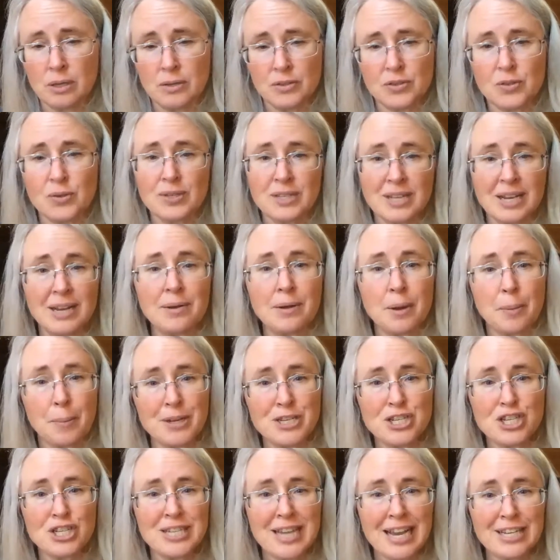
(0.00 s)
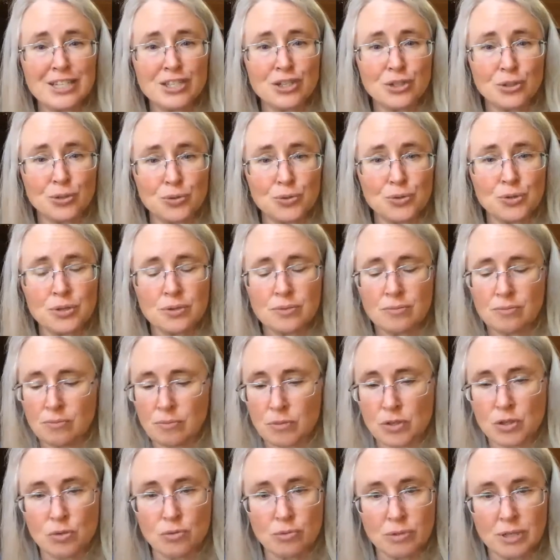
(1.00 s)
So he's got a bunch of tattoos,
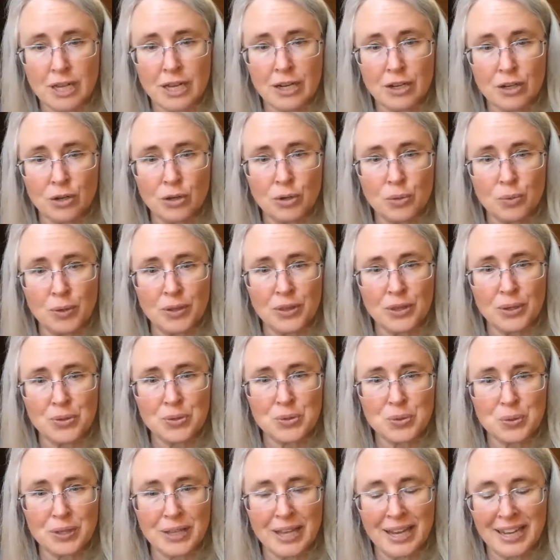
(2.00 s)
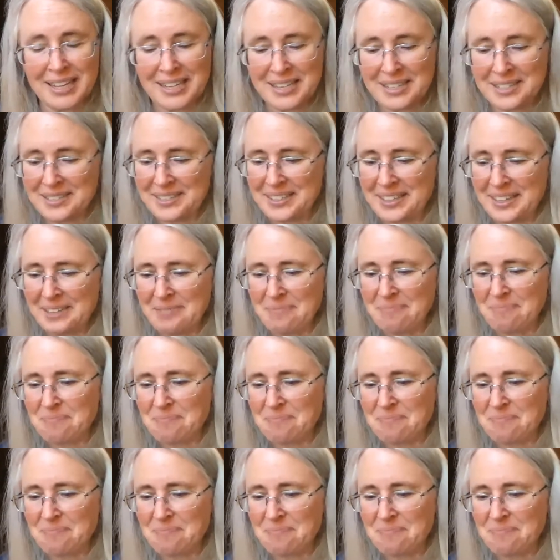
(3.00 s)
so take note of what those are like, okay?